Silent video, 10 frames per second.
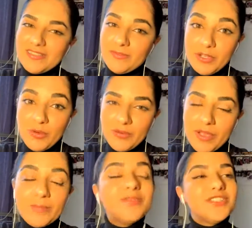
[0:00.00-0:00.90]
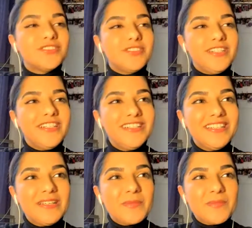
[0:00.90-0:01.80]
following up degree
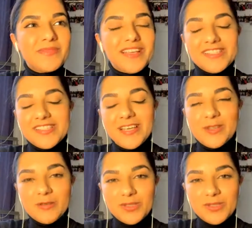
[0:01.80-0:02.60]
instead of